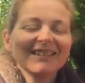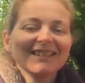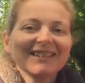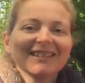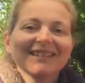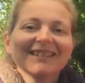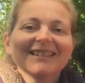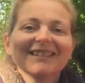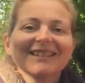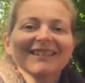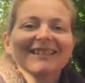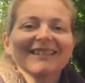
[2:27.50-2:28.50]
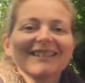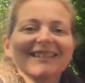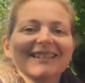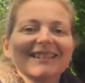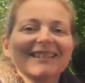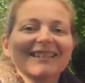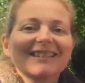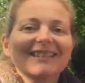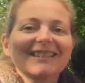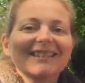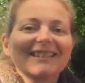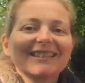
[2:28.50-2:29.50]

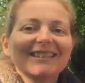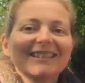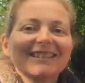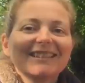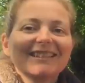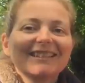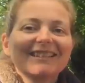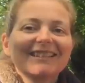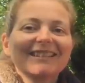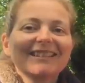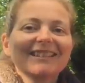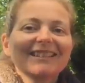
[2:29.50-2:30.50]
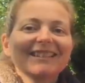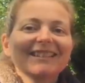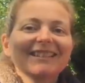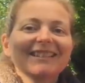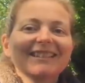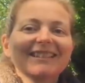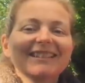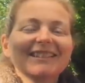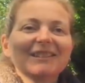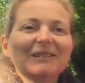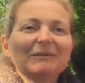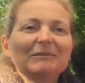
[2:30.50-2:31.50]

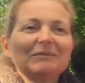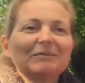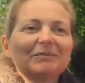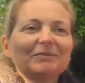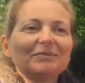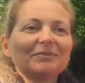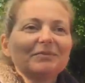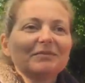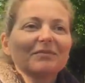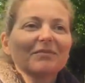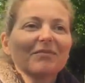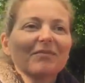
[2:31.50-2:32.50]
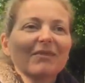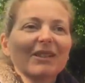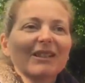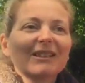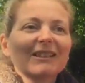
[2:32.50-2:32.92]
This person isn't speaking.